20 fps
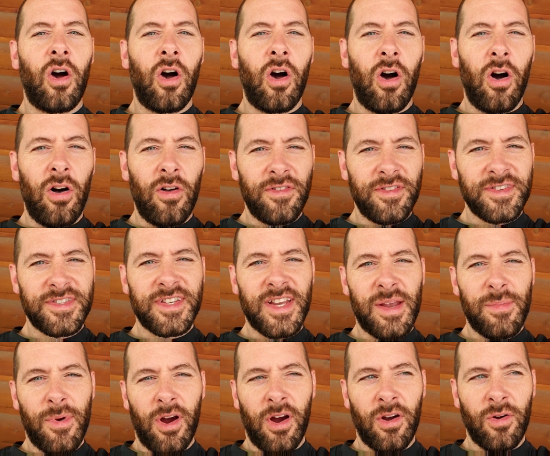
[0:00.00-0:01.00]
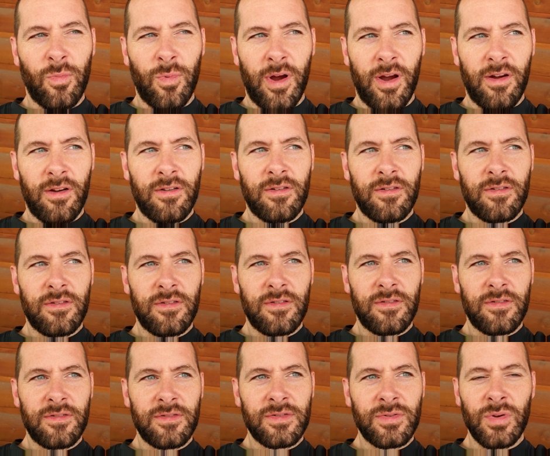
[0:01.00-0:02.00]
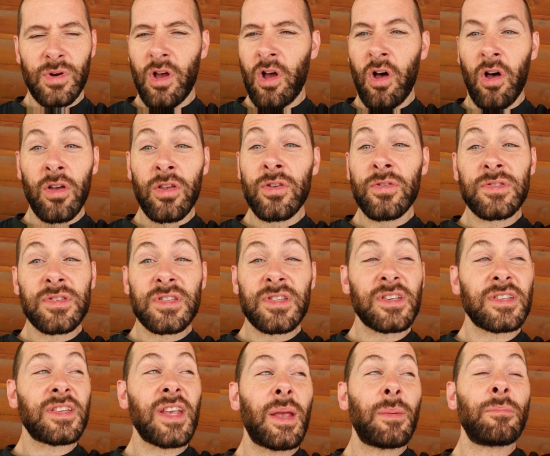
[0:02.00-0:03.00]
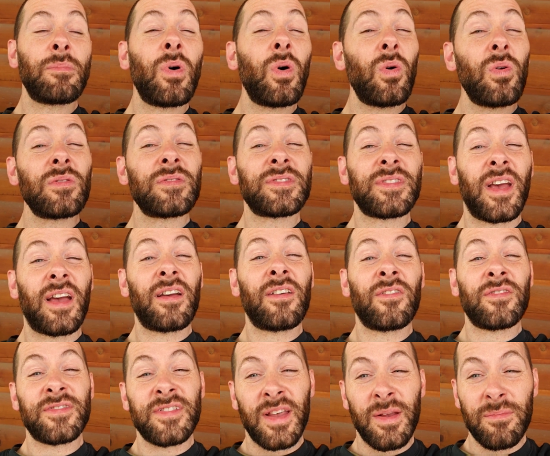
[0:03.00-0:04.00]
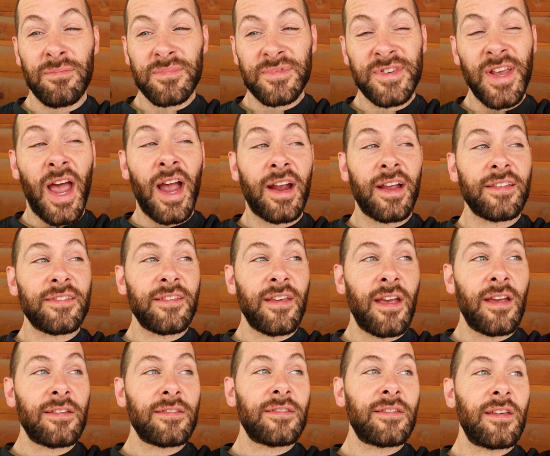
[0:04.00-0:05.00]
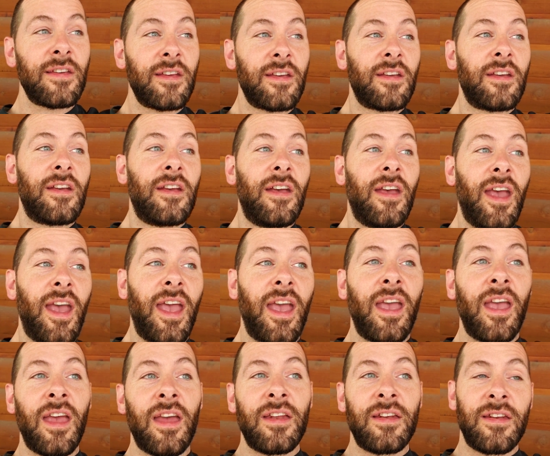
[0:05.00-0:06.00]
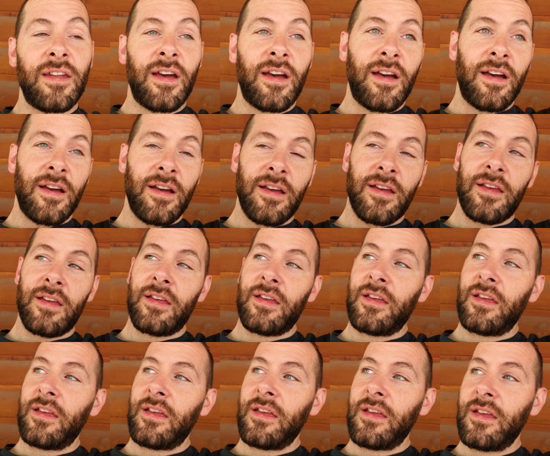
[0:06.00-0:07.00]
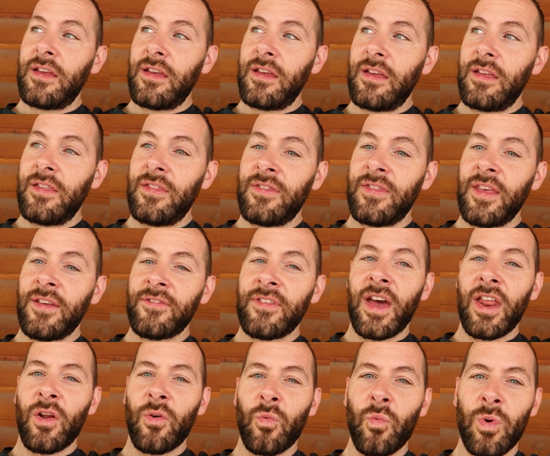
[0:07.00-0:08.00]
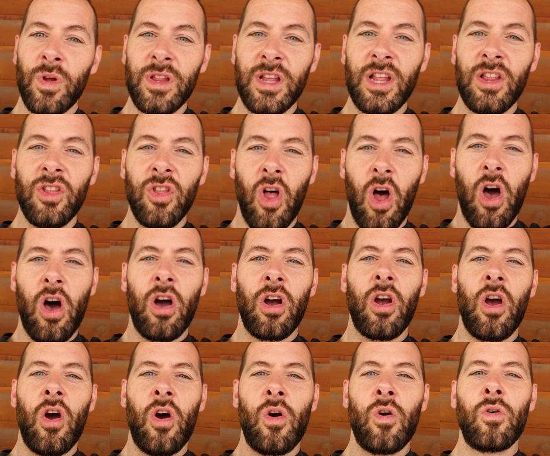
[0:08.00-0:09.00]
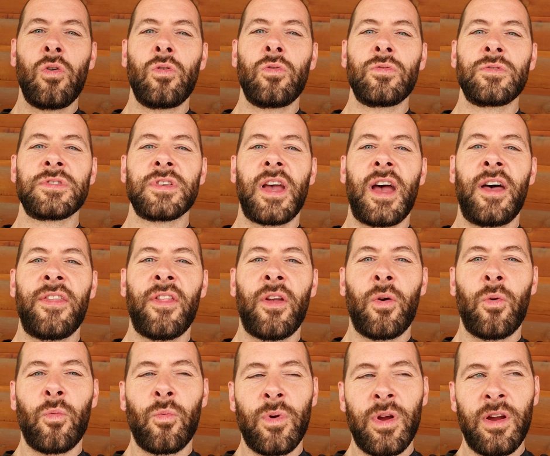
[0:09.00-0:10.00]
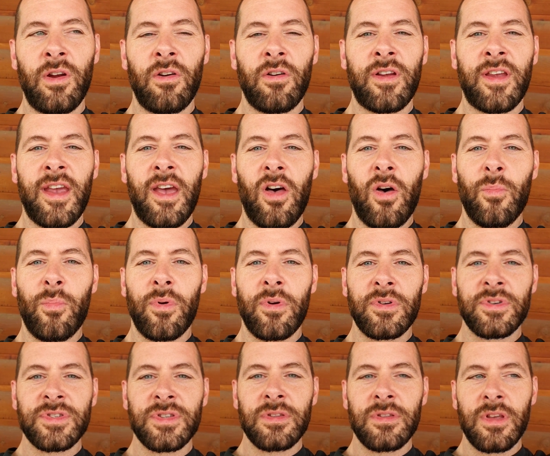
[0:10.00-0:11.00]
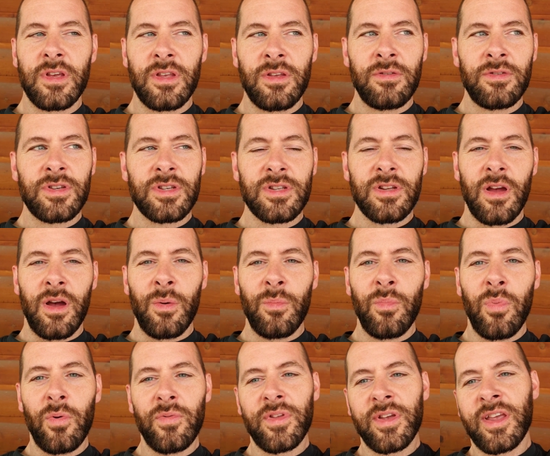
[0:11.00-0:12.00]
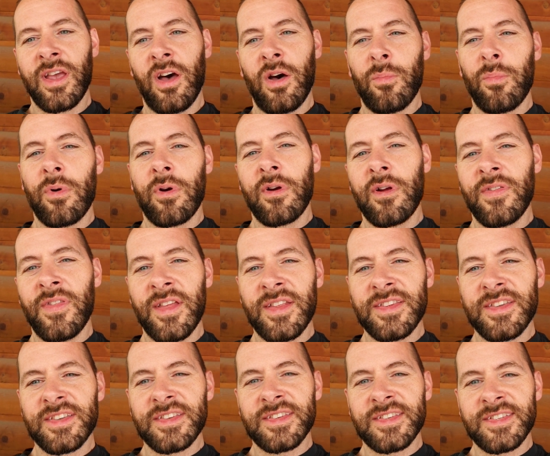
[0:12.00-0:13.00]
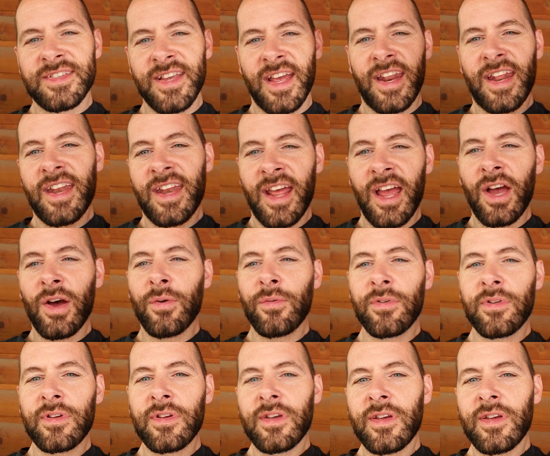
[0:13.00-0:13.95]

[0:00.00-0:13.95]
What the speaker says: all the same hardware, so it all uses the same bolt size, the same socket size, and they've got a really long hose on the rear caliper so that you just unbolt the caliper and then set it down.